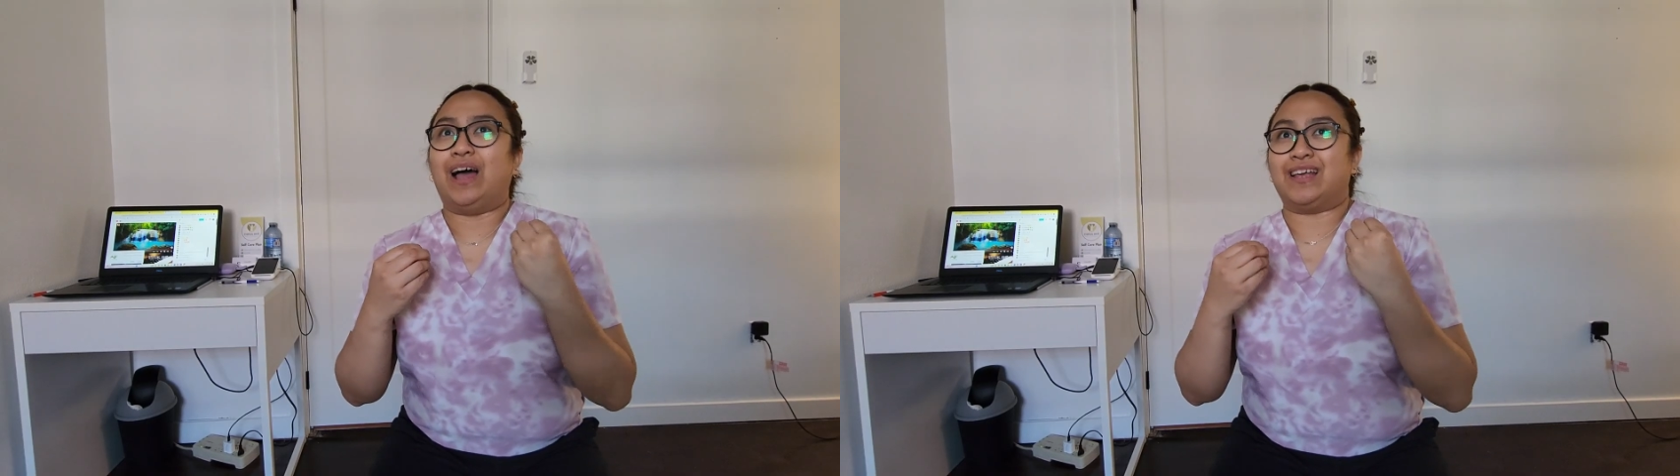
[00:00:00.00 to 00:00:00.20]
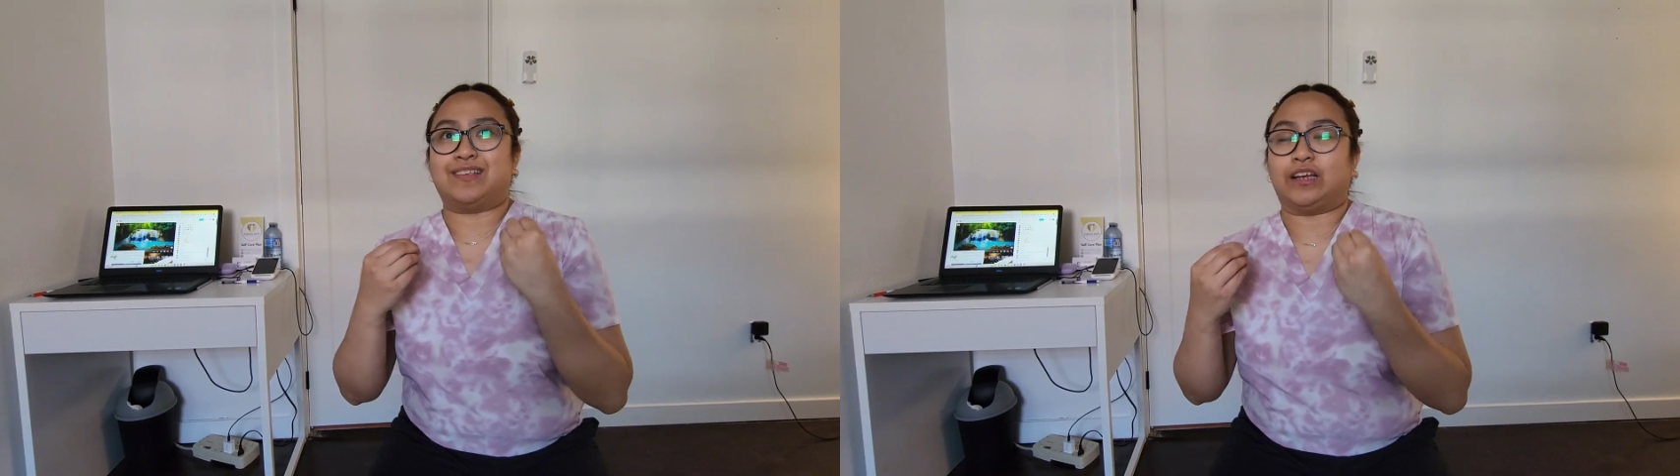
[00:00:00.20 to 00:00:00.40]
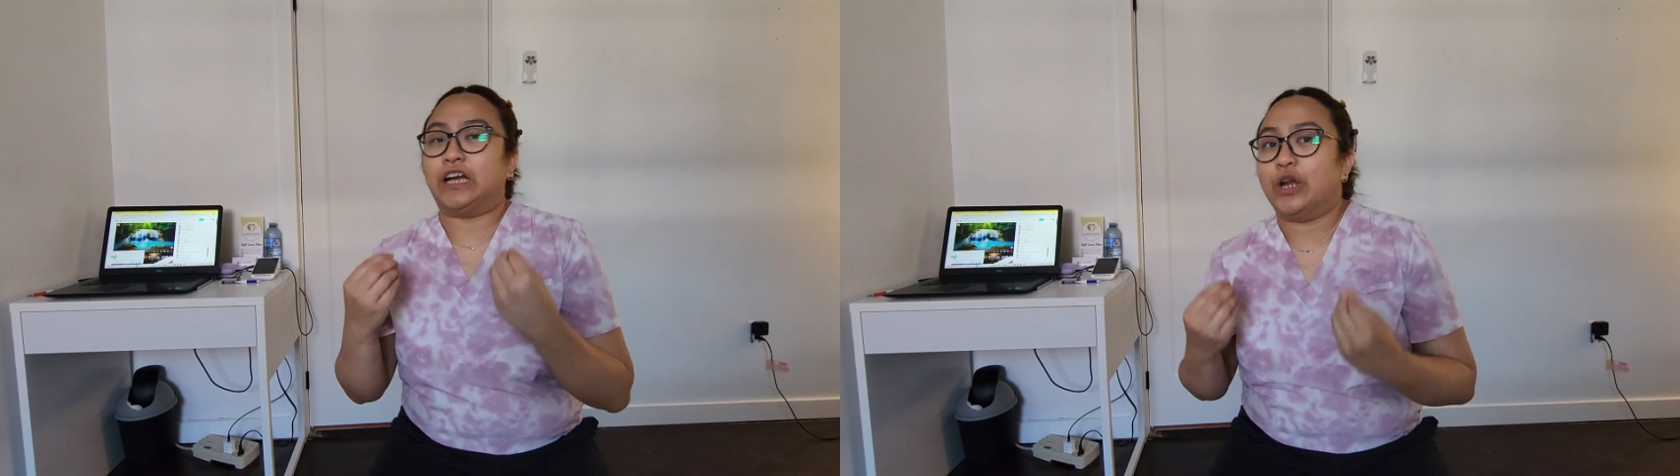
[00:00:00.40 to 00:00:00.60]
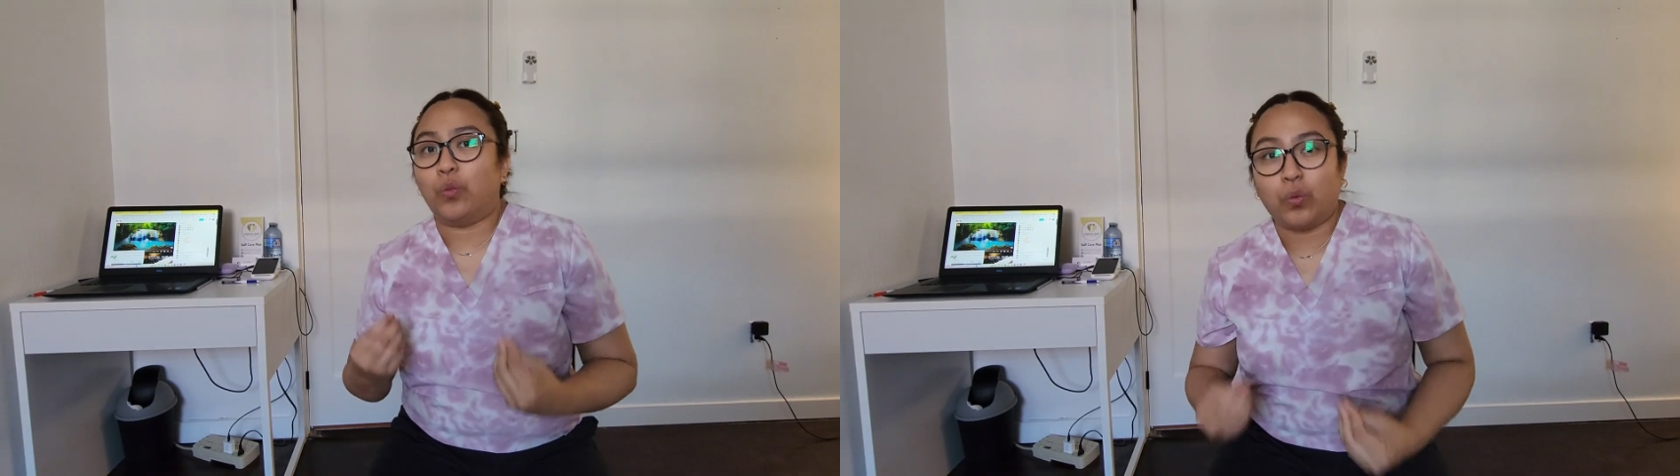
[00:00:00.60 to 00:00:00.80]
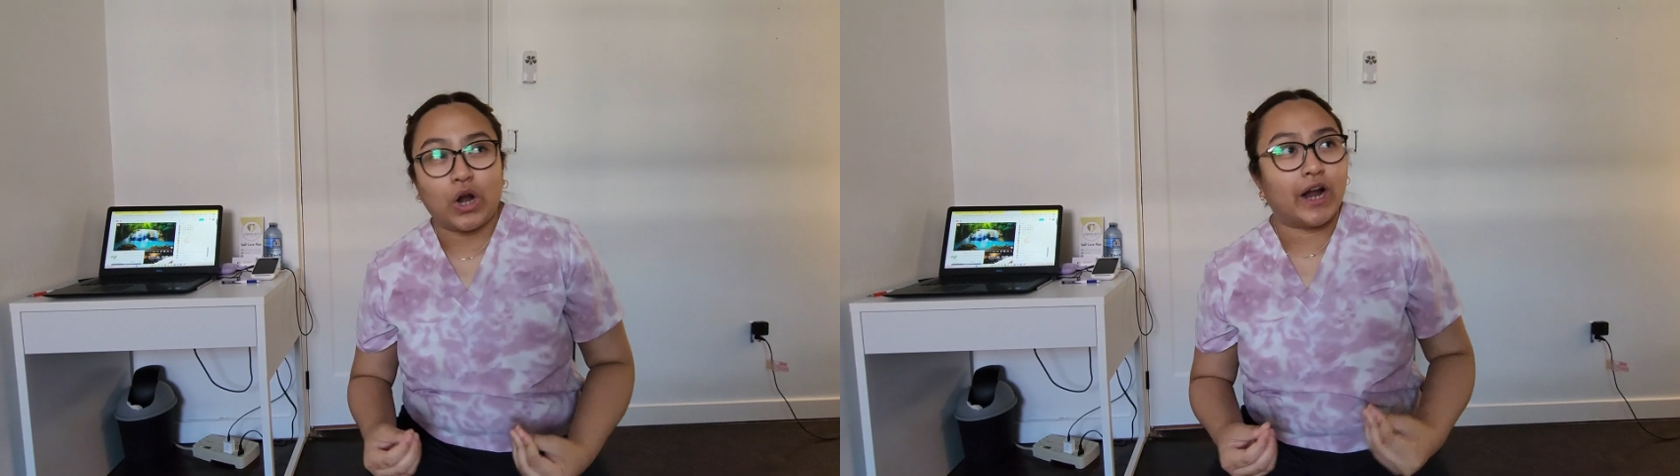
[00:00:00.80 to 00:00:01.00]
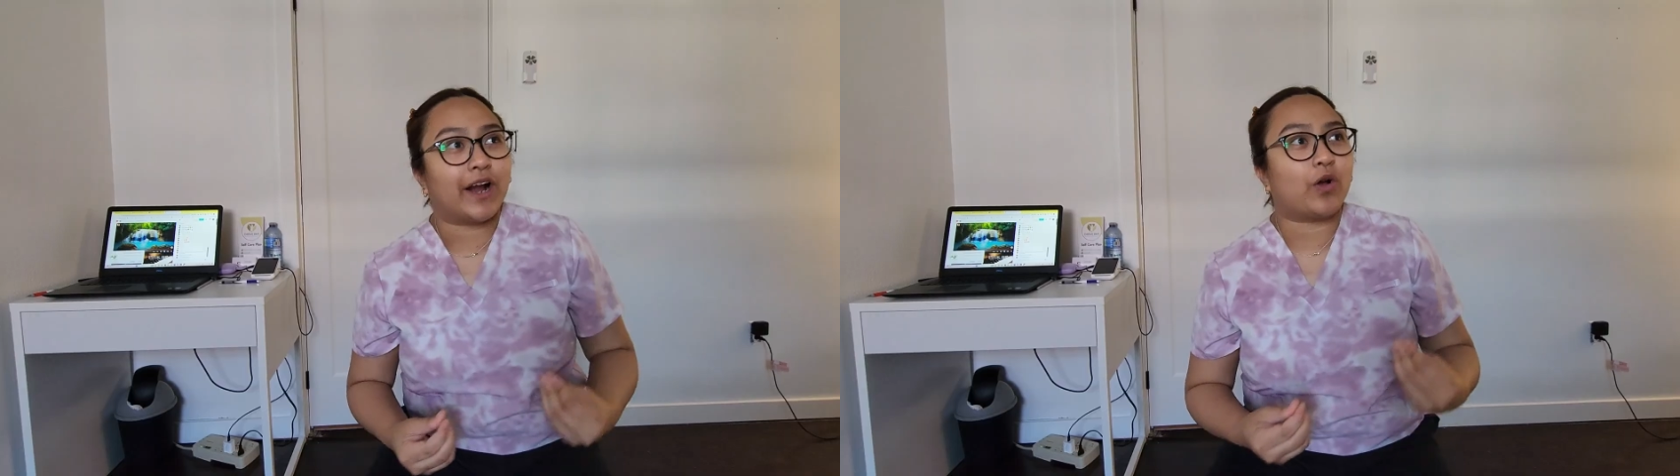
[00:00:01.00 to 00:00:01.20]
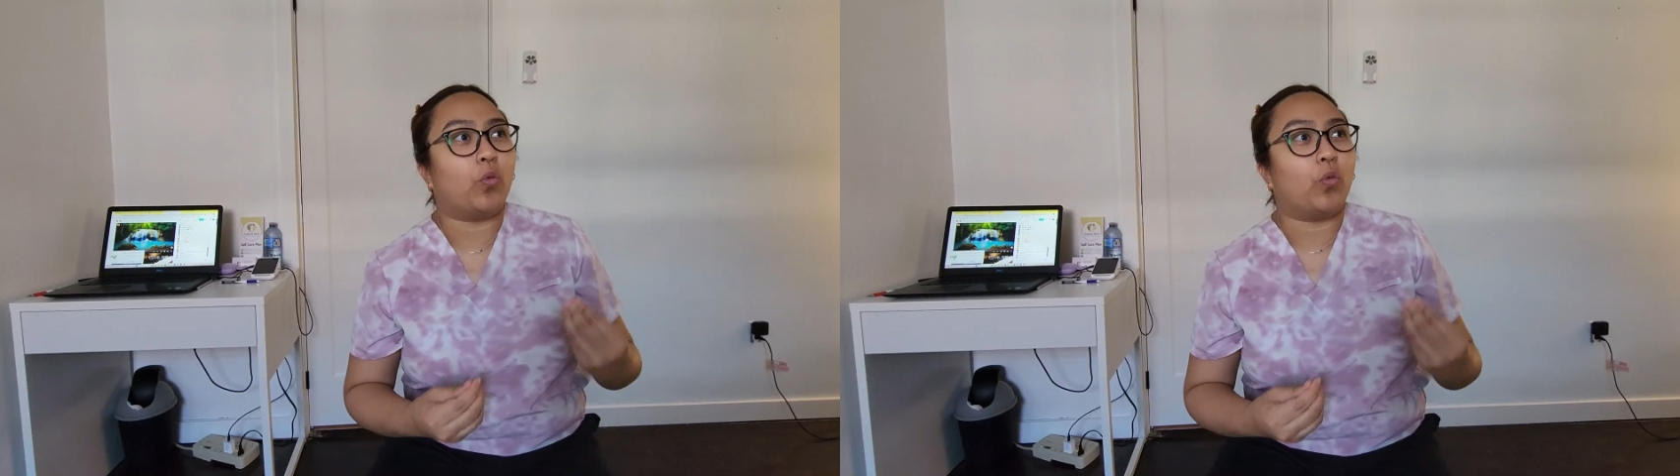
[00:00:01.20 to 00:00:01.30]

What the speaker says: is it gonna work?